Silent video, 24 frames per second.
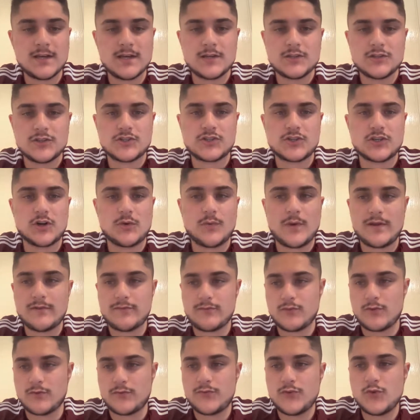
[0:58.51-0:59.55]
Just gonna wait
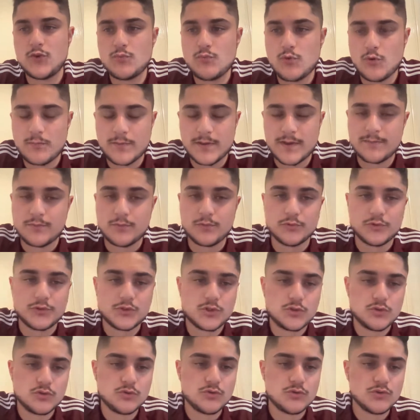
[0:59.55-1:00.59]
for a few more people
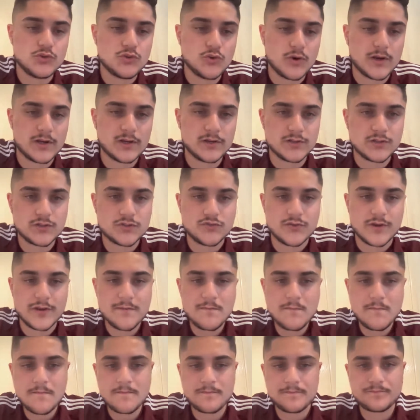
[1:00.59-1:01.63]
to join the
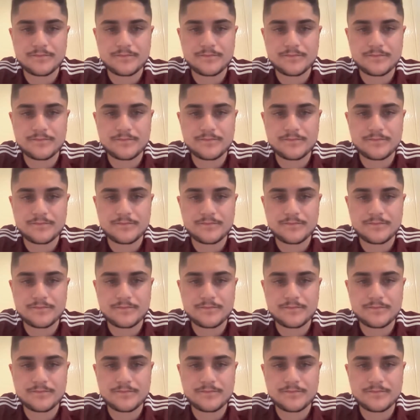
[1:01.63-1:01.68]
stream.